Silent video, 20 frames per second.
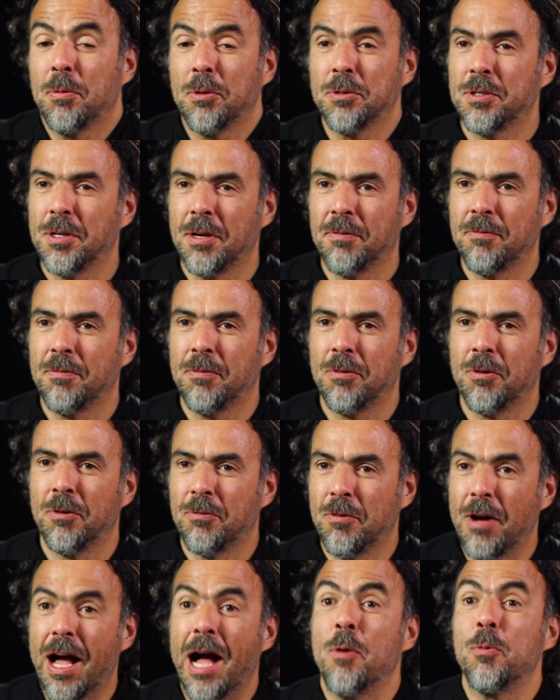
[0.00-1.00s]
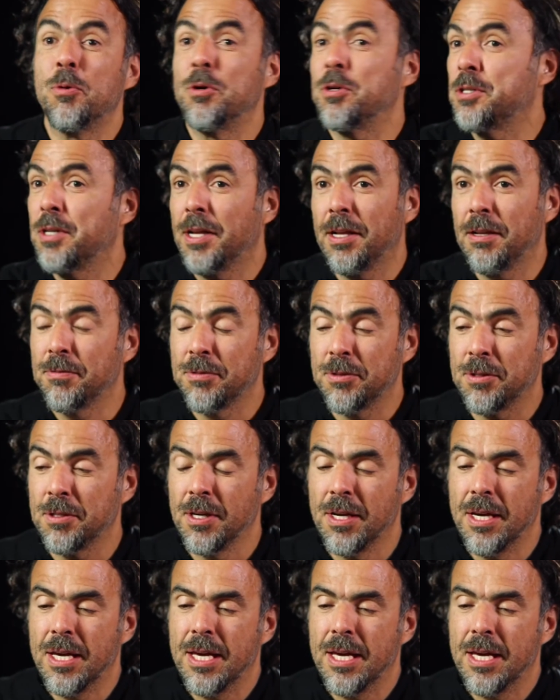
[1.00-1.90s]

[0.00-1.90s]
us of ourselves.